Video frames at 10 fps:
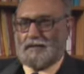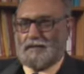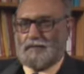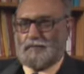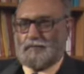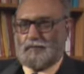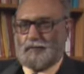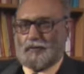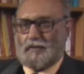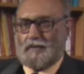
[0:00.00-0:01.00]
The
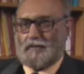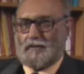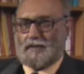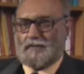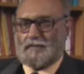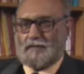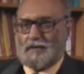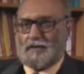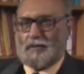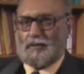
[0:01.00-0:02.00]
4 or 5 nations which
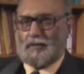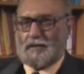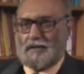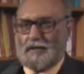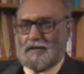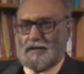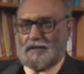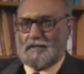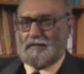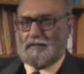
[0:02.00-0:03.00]
had the nuclear data,
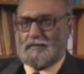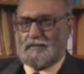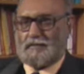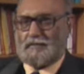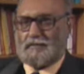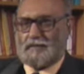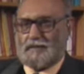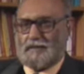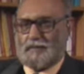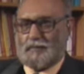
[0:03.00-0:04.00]
they were the ones which
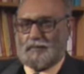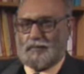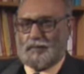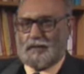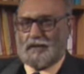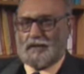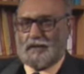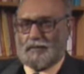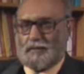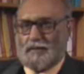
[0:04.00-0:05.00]
were putting it out.